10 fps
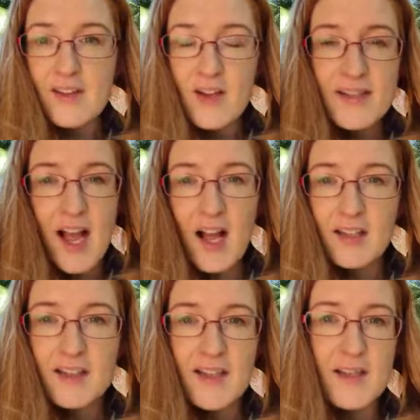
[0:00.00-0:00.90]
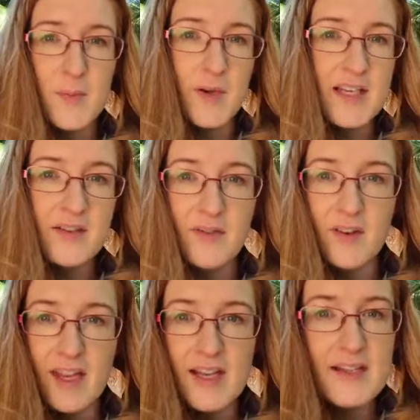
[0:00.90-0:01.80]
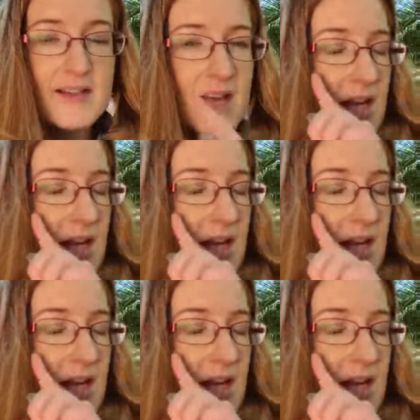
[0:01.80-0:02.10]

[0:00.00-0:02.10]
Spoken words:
those colors, putting different things,